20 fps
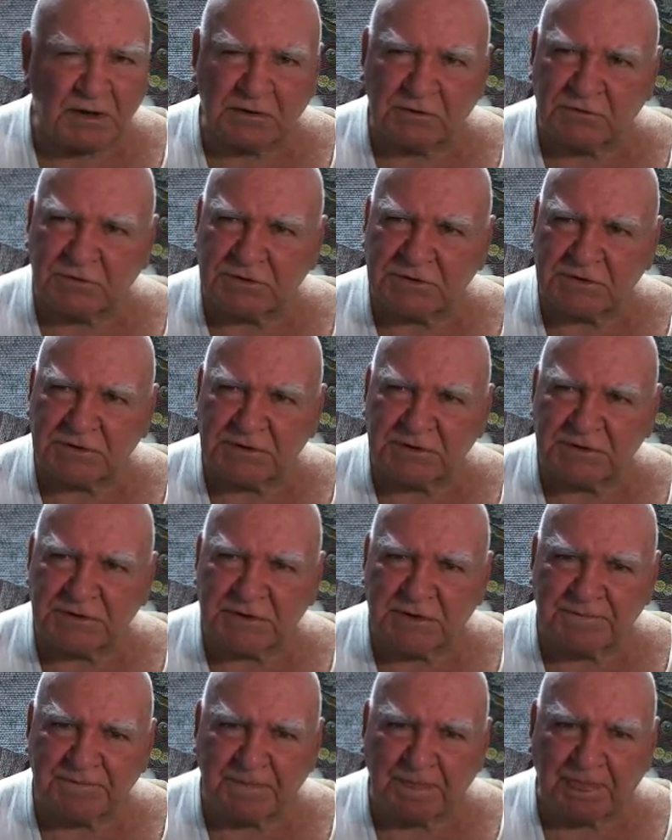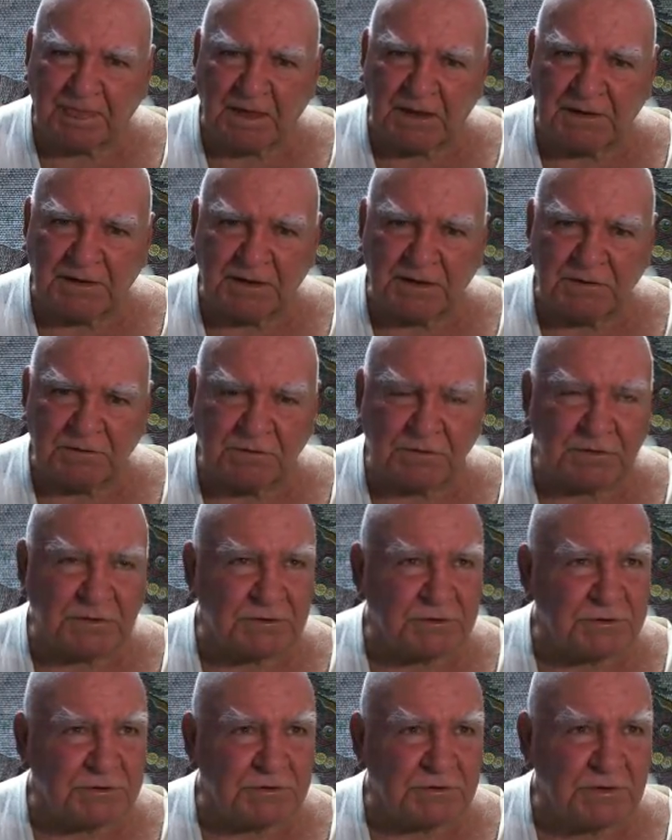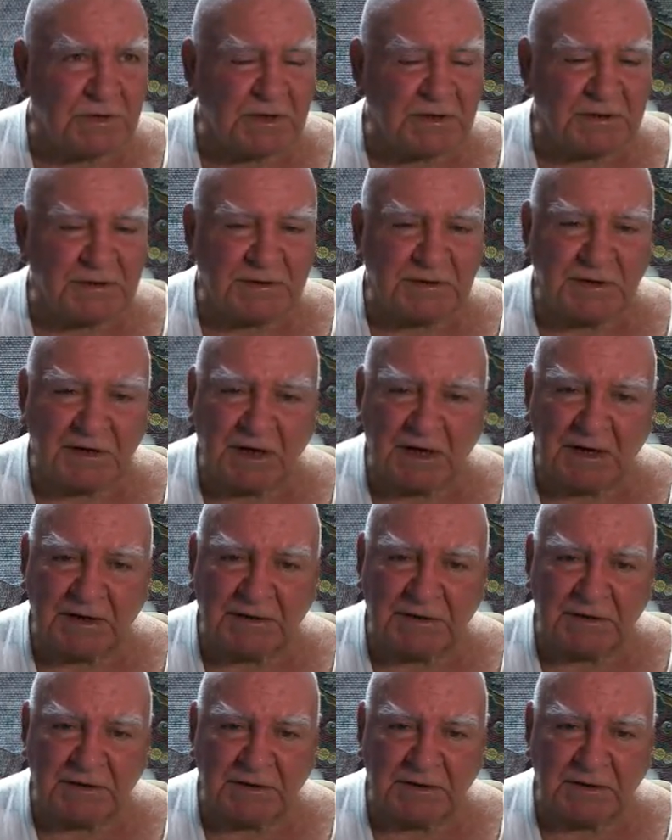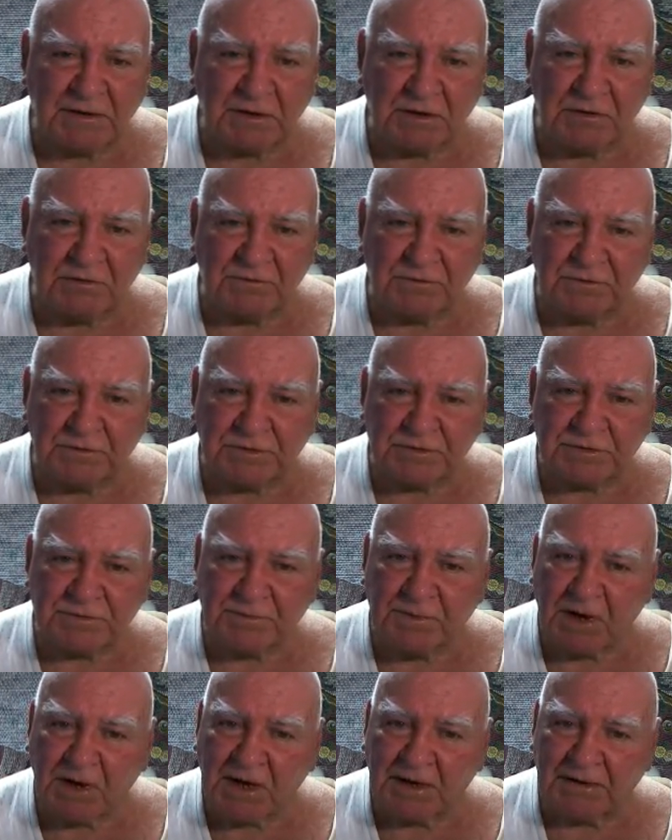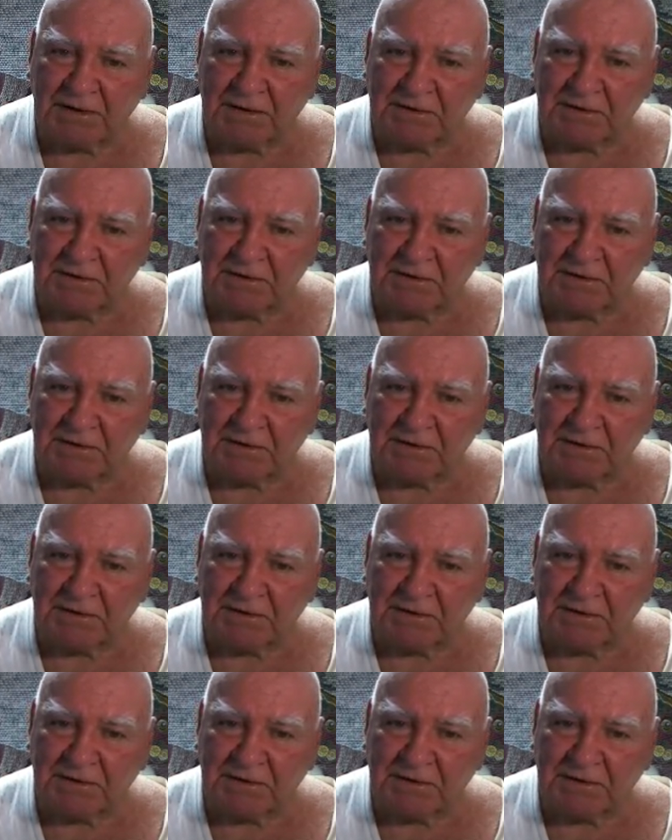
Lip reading: grizzlies, and they were $2.99 over spot.